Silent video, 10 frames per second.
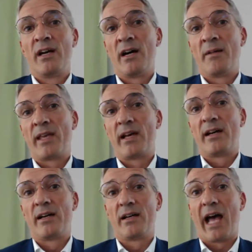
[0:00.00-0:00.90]

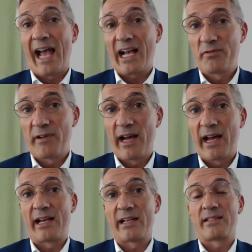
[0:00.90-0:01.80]
ACWA
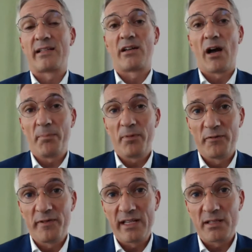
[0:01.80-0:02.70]
has a couple
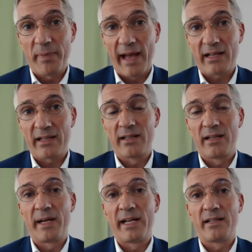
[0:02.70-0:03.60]
of weeks back
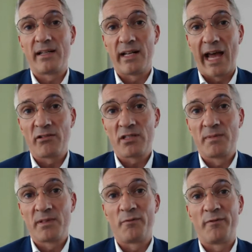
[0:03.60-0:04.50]
made an
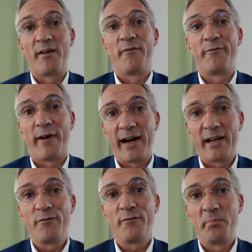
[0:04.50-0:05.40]
announcement of a
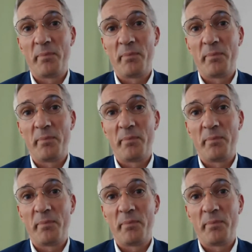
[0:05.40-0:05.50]
5